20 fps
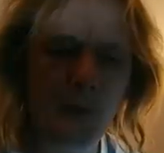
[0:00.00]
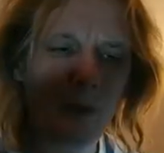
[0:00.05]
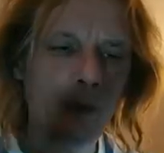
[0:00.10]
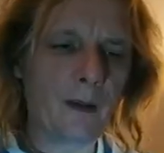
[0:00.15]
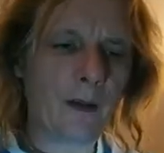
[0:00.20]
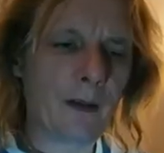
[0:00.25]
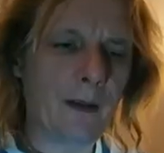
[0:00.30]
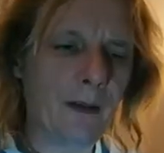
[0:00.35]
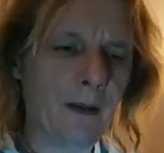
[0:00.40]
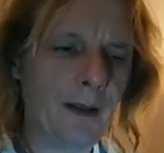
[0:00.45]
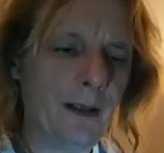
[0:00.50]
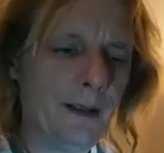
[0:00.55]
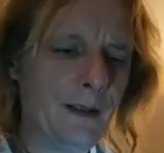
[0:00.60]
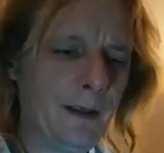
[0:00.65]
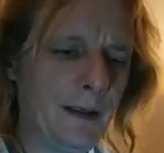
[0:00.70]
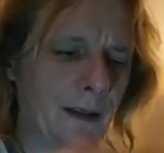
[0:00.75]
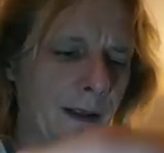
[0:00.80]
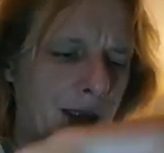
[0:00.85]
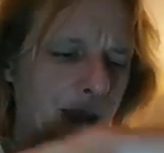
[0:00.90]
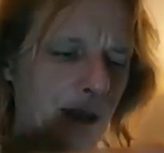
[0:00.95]
And
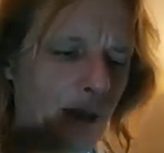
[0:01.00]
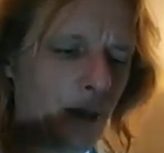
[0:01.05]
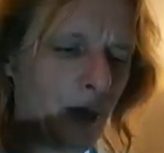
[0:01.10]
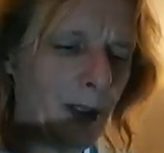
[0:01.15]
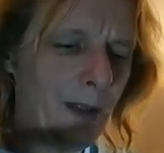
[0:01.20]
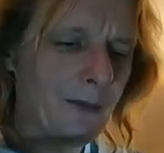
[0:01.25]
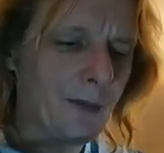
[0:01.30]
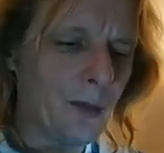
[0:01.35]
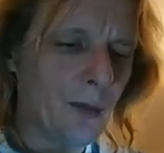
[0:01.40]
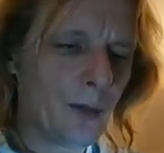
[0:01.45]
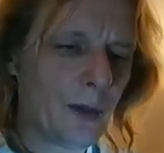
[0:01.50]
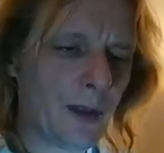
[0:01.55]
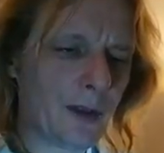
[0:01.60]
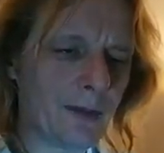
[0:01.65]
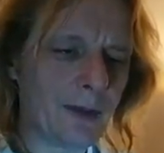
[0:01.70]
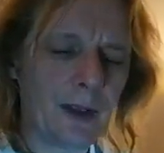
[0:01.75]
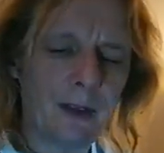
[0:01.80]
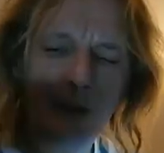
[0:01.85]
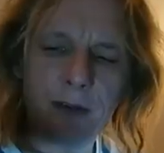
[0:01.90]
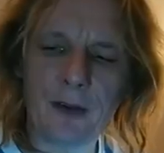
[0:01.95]
what I've
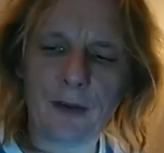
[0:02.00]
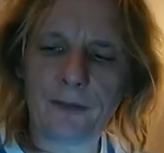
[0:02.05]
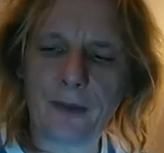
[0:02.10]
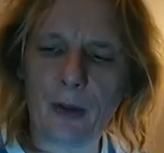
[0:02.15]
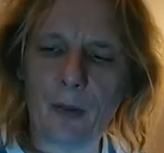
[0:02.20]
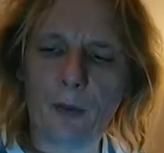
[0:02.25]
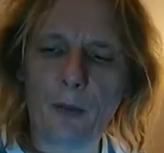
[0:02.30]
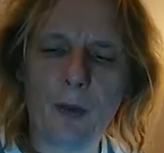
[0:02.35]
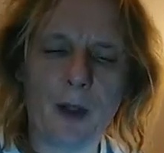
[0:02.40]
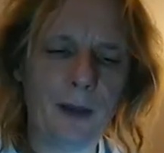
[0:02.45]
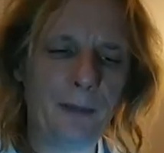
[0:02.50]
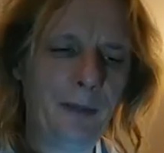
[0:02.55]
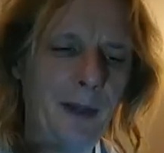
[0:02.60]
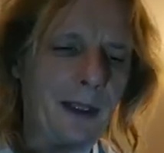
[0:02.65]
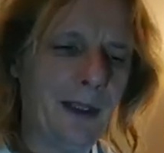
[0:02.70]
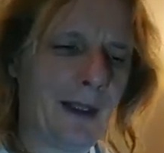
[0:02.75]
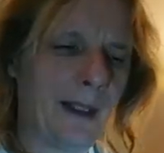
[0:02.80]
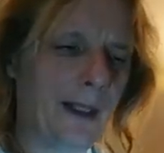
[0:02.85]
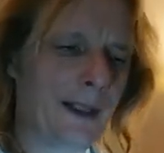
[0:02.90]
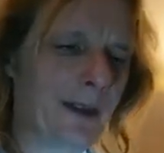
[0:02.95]
got one more
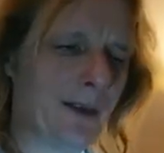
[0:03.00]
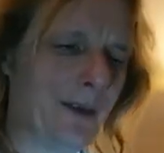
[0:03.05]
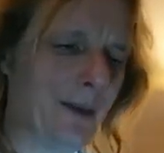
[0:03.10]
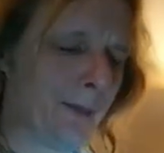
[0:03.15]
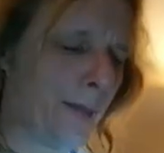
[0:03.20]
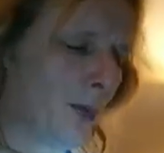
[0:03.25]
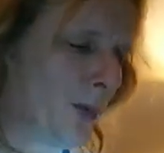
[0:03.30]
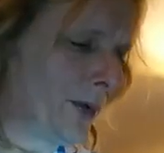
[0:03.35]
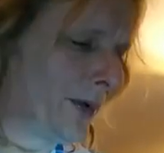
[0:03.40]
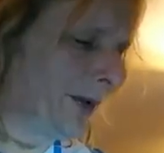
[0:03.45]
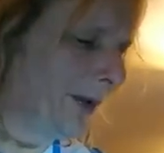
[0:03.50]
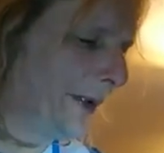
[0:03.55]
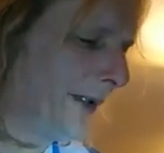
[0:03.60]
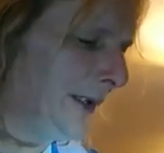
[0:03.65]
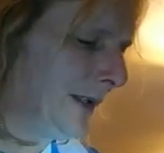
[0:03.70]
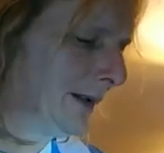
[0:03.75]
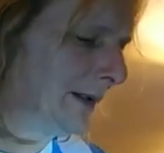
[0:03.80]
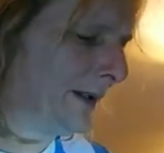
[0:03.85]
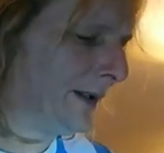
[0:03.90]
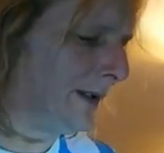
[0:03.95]
thing as a bonus here,
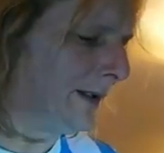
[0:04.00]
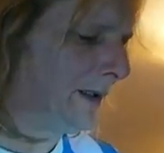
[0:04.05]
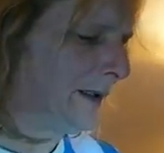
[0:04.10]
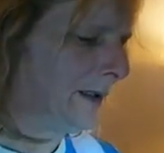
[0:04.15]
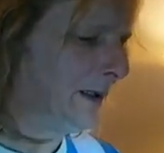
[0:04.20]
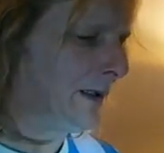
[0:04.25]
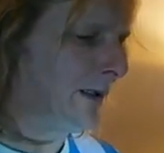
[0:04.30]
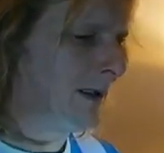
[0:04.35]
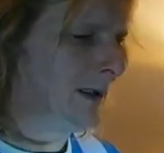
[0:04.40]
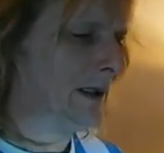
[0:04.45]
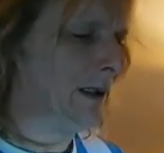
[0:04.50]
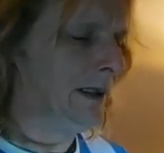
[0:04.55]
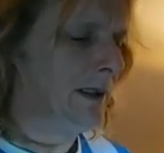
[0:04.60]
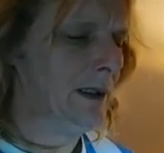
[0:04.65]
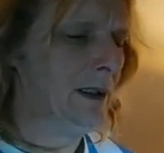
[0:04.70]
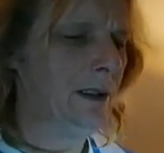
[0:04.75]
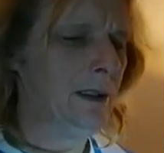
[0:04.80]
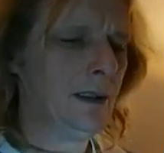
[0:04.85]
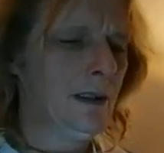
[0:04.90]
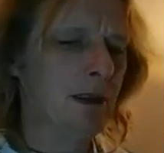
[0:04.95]

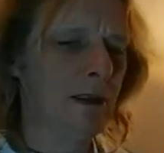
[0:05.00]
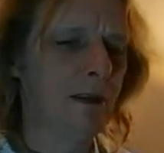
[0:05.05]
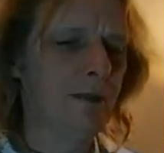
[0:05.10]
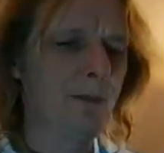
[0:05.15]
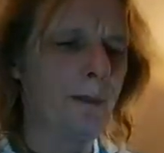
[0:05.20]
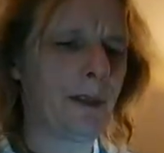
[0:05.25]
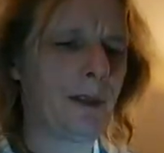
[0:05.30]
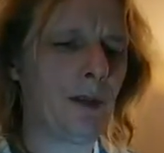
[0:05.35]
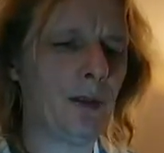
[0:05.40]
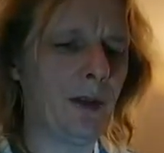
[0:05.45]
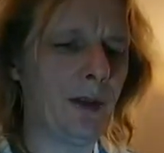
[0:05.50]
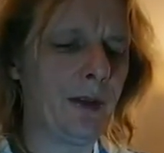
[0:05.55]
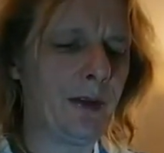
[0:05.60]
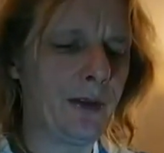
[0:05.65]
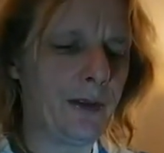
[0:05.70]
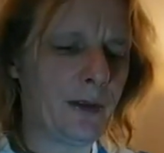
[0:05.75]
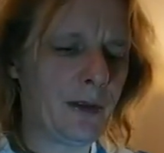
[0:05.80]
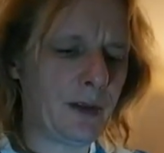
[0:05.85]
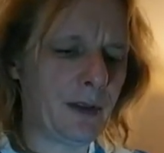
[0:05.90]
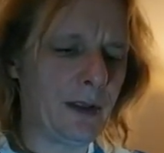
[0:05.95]
because
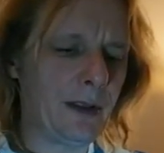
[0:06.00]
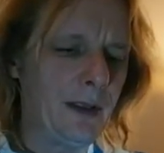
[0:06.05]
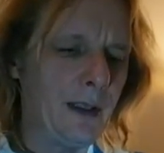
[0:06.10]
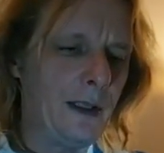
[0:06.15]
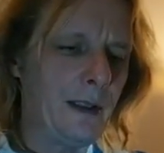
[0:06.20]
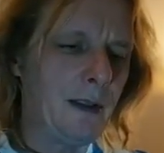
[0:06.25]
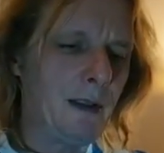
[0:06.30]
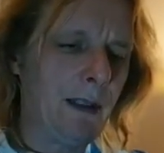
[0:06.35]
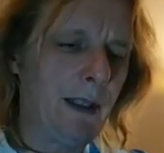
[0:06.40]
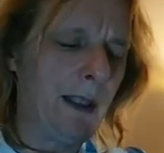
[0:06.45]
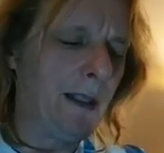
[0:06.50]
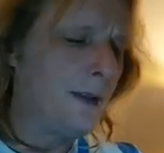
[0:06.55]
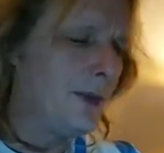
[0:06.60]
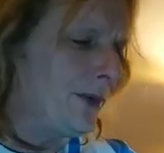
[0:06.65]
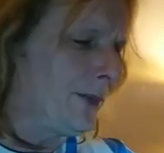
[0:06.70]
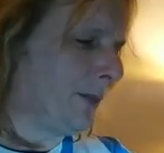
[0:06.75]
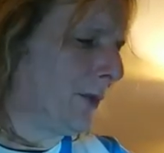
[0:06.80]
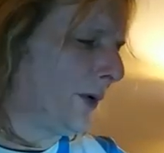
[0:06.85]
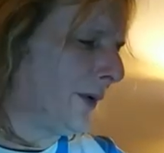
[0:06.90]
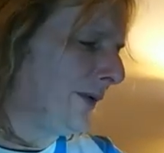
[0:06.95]
Helen's
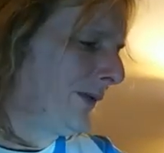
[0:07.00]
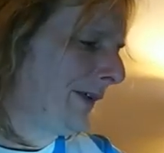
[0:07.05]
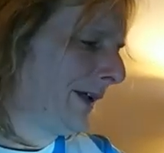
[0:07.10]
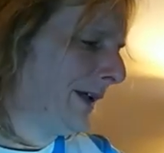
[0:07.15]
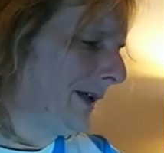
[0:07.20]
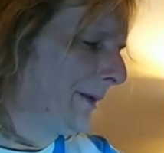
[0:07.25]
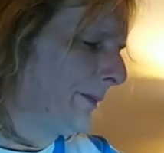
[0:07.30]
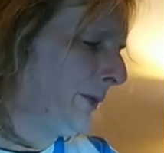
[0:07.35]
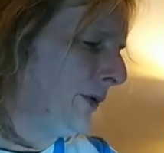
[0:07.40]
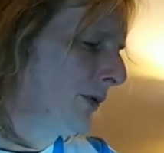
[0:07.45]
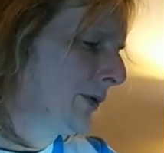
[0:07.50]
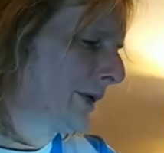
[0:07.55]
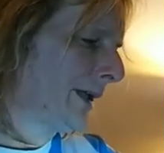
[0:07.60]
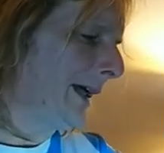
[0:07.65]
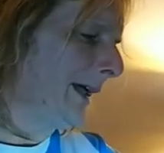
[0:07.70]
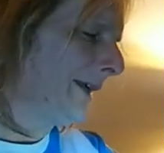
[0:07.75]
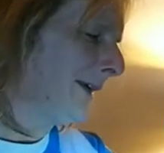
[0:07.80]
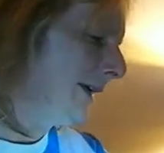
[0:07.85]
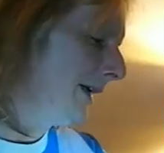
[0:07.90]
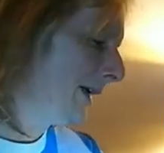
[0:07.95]
Monfield pure ken
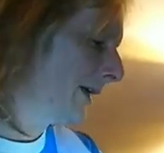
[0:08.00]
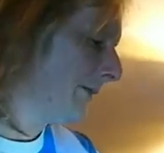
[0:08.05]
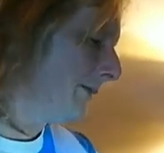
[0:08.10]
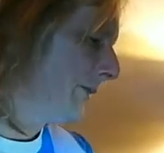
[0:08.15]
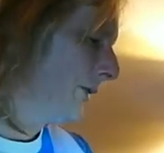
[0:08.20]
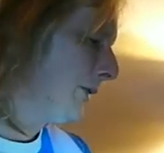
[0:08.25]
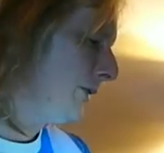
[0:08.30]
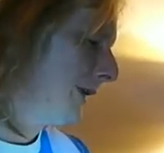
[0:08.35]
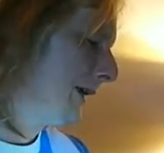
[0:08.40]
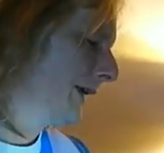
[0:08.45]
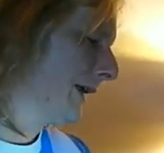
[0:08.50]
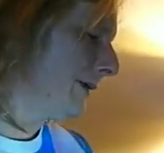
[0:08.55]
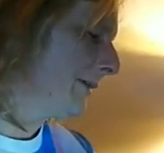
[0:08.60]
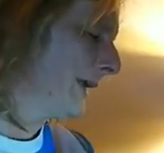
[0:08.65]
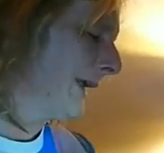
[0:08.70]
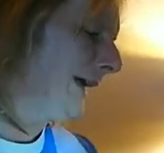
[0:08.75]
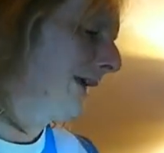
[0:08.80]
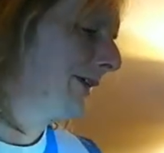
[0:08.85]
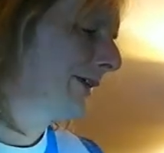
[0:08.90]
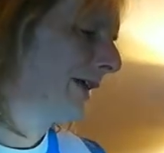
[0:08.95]
that I'm pure into
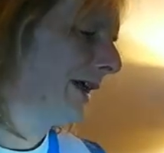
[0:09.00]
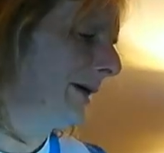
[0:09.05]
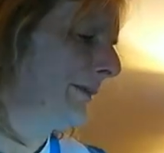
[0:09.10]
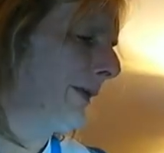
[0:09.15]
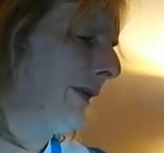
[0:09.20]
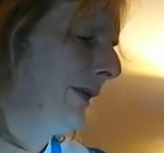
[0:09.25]
Black Sabbath.